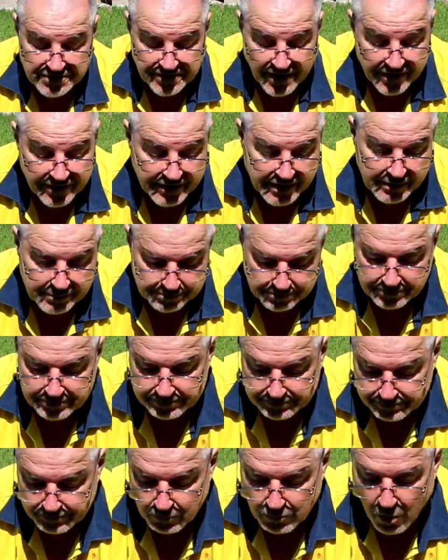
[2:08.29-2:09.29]
of other
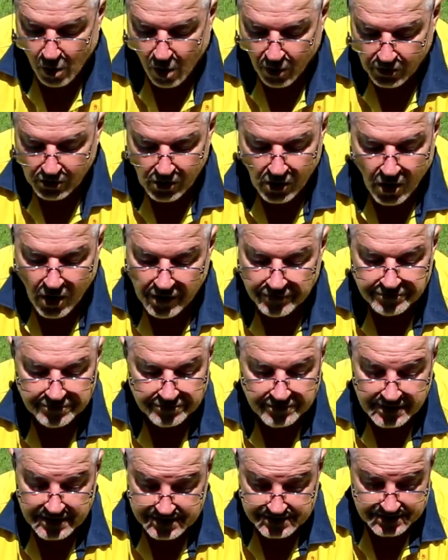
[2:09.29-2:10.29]

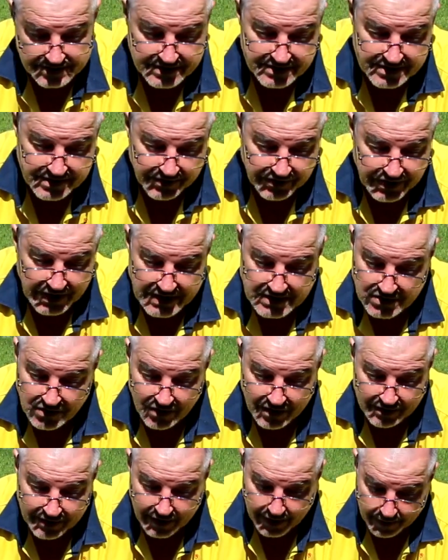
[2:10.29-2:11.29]
wildlife, lizards and things
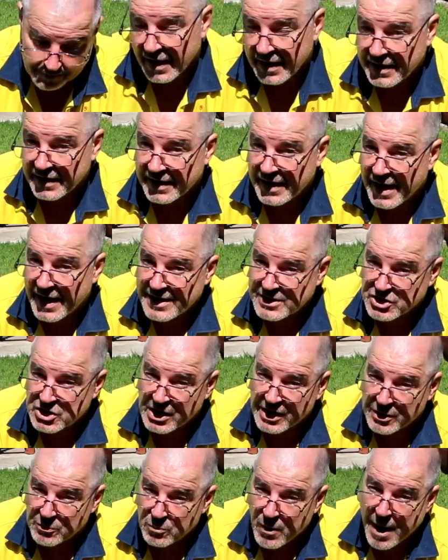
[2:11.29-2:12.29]
like that. And
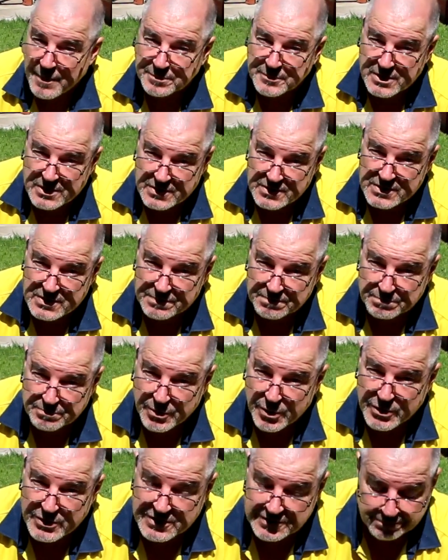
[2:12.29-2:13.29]
occasionally raptors,
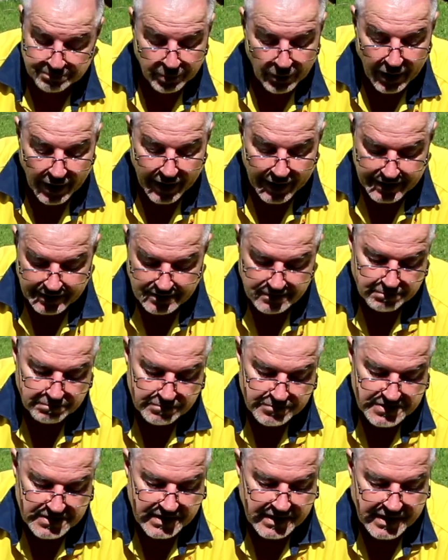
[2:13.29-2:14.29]
birds of prey,
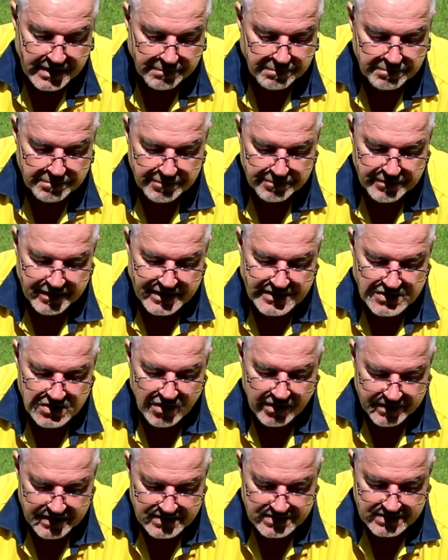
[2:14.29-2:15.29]
see things
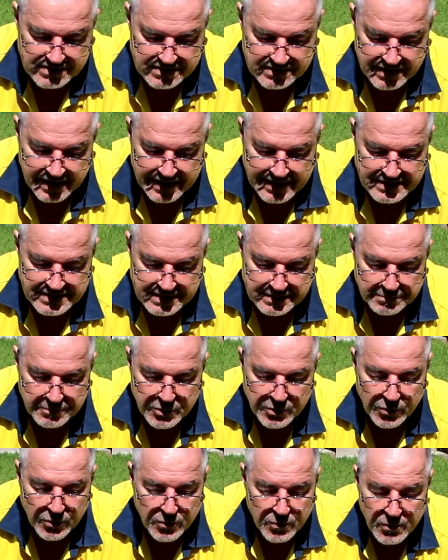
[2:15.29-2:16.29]
like this as an easy
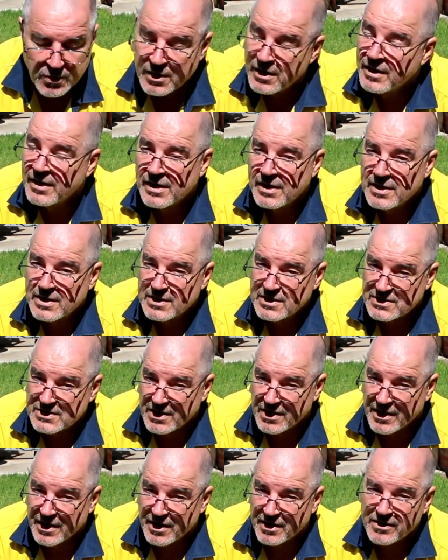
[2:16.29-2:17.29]
meal.
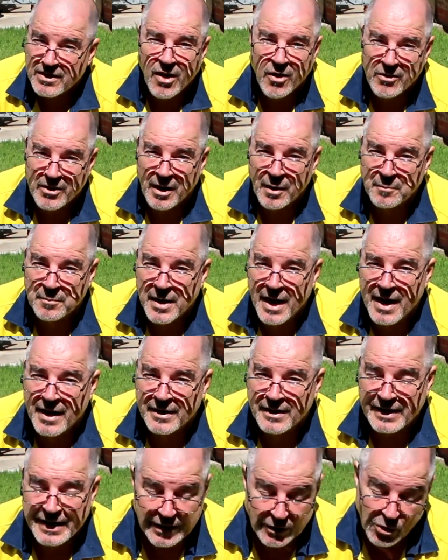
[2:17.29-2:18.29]
So they'll come
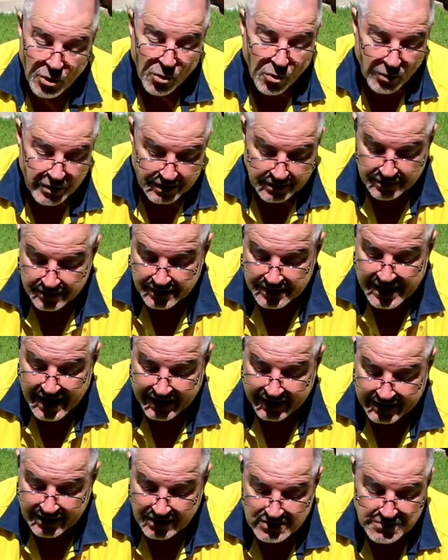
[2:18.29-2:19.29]
down and get caught in the
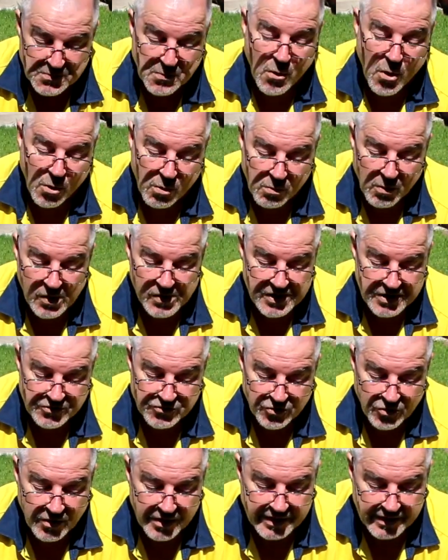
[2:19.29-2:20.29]
netting as well while they're
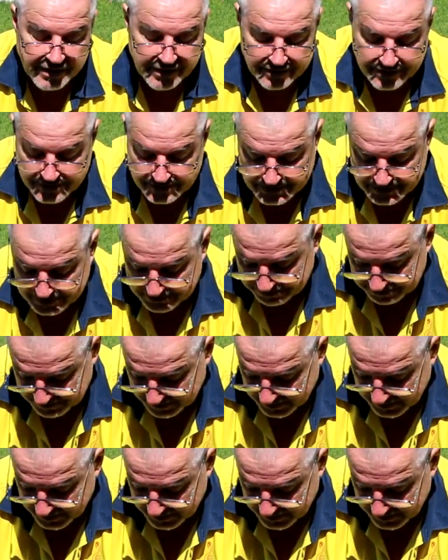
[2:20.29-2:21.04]
trying to get this